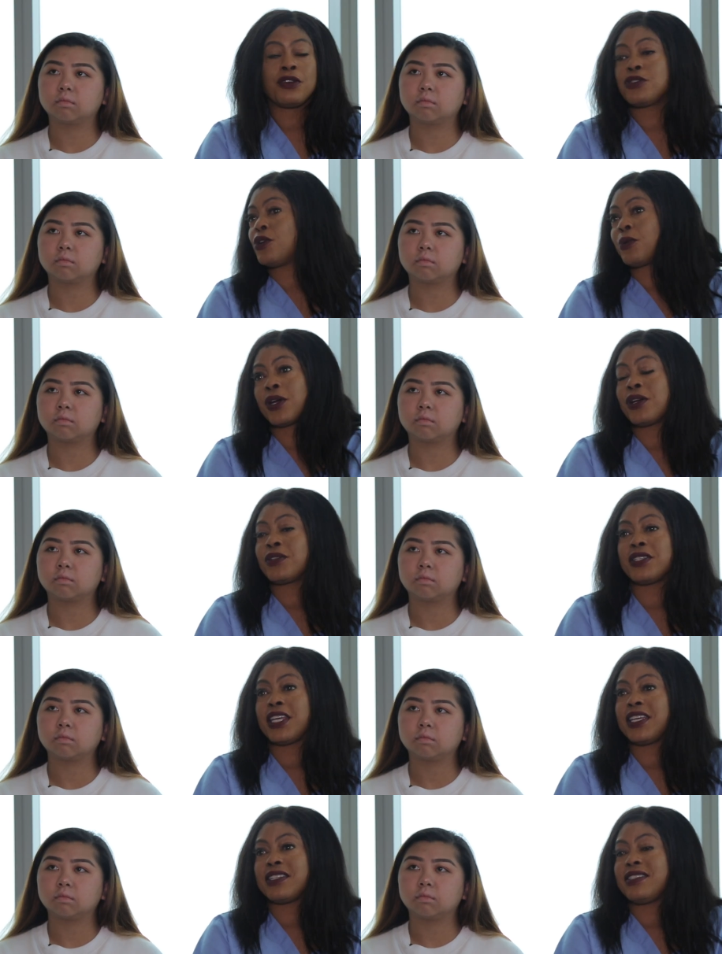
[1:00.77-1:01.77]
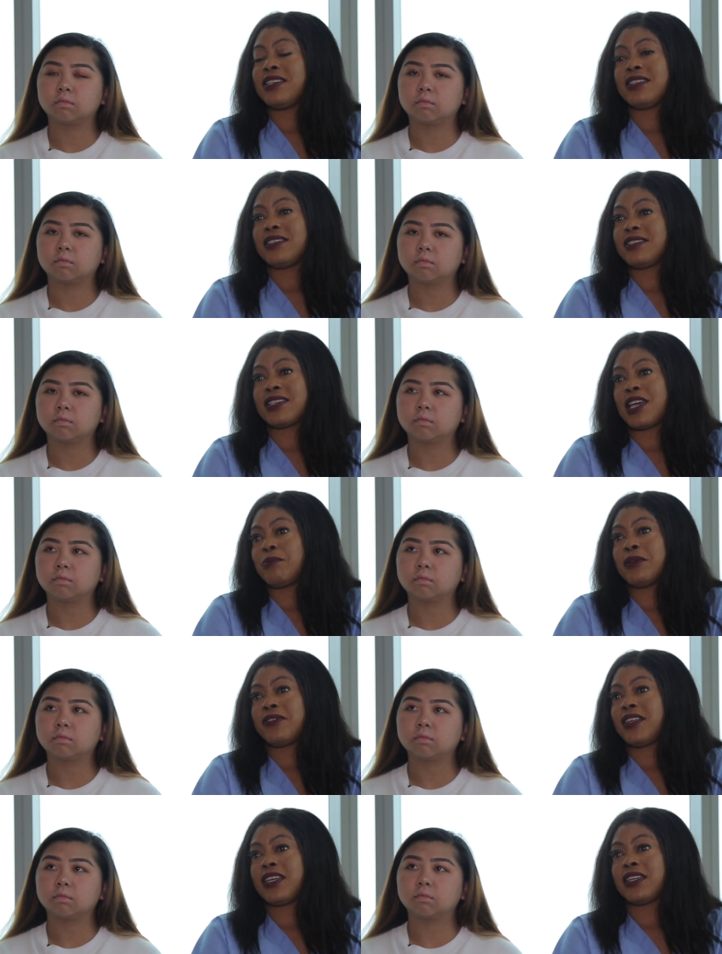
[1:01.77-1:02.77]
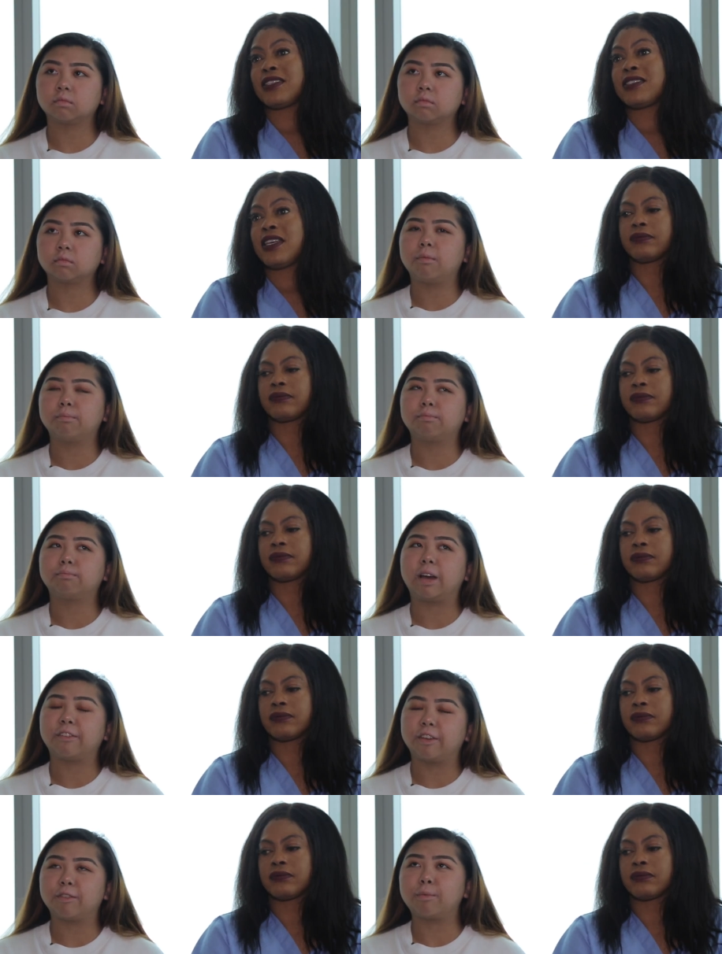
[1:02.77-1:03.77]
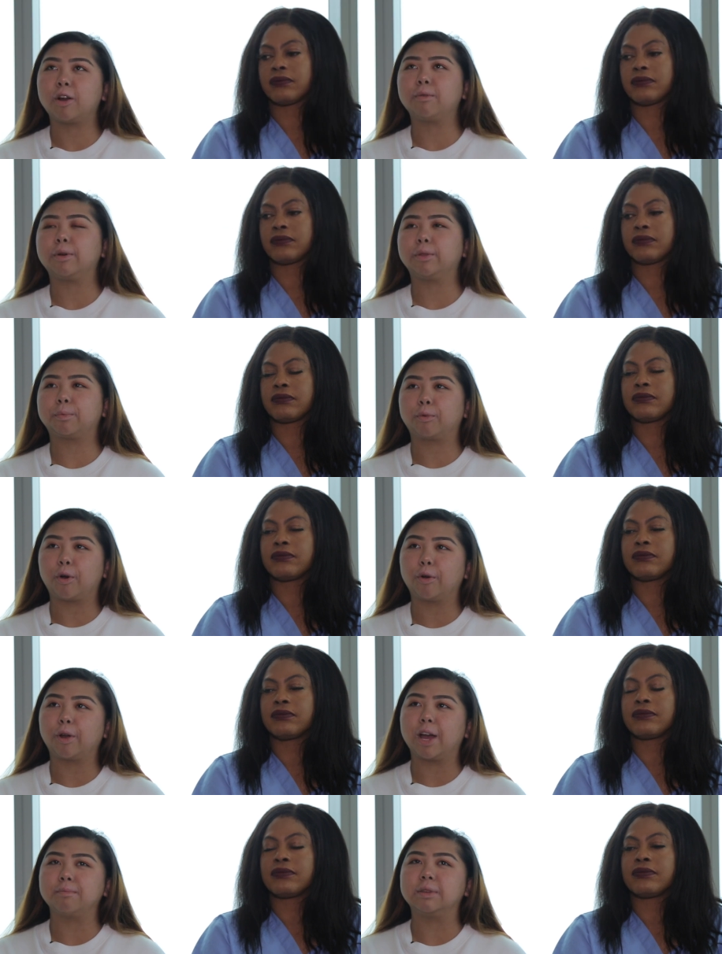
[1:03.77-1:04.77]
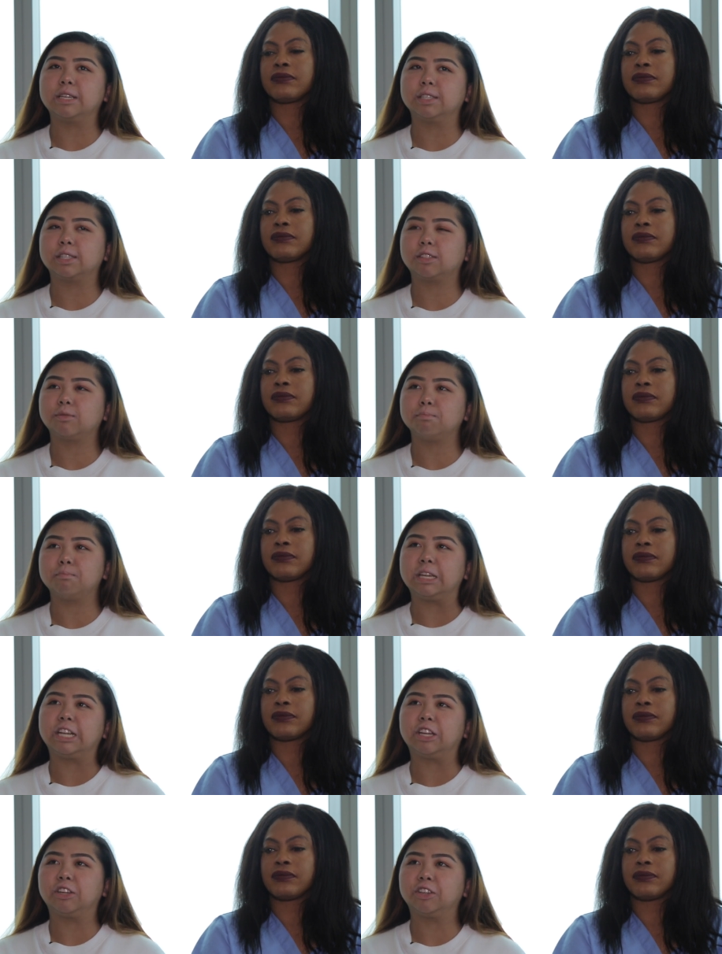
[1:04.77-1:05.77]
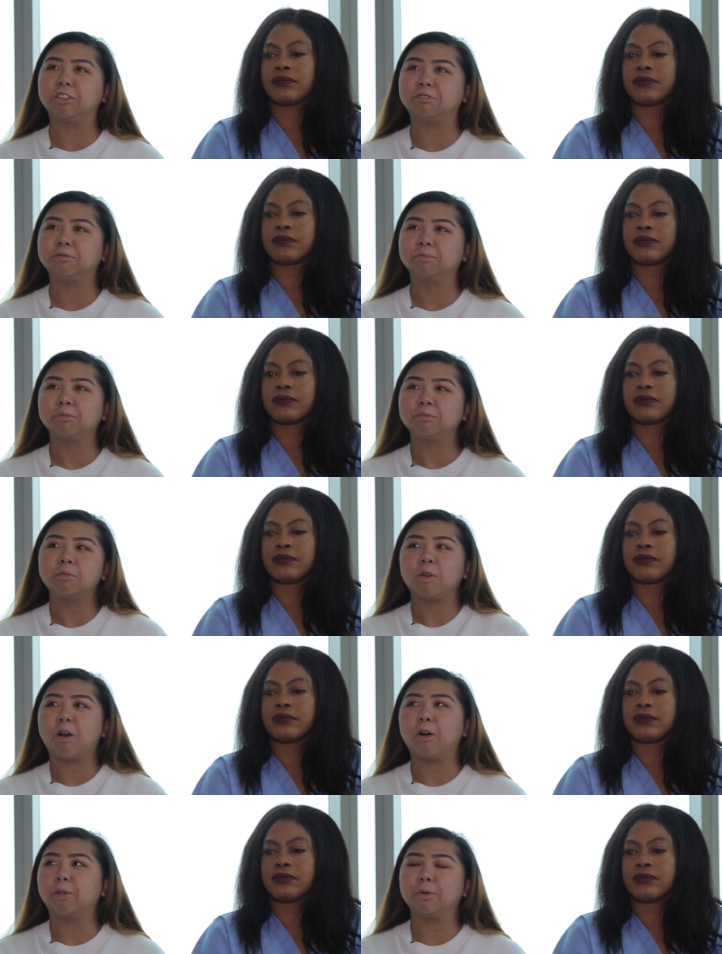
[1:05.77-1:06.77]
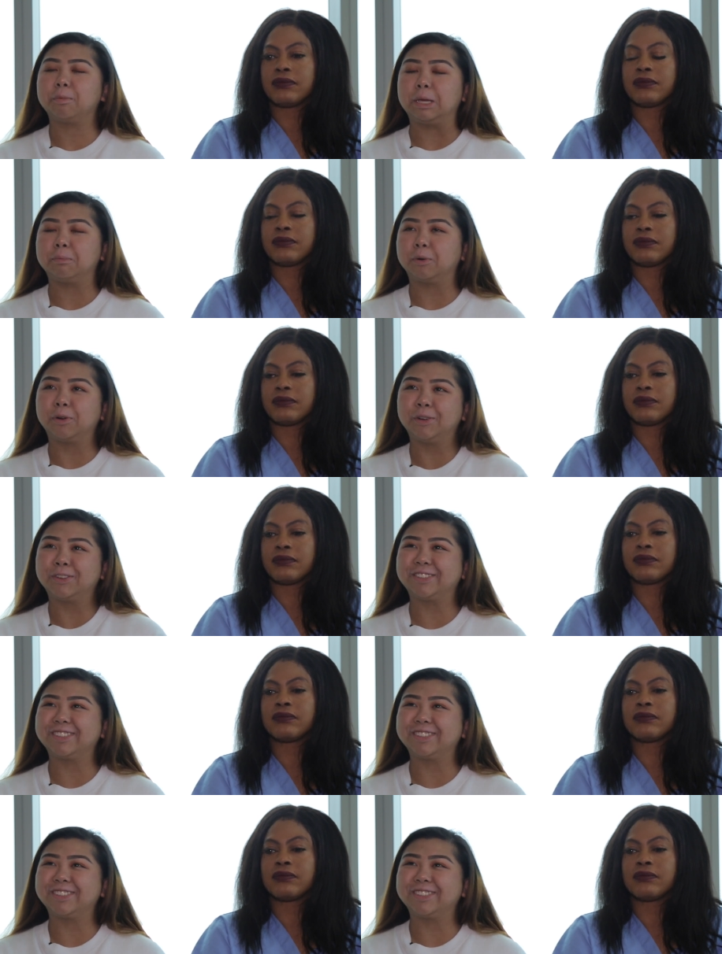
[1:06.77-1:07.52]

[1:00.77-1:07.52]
Speaker 1: There's nowhere else they could see these type of things.
Speaker 2: My favorite part about the program is meeting all the people,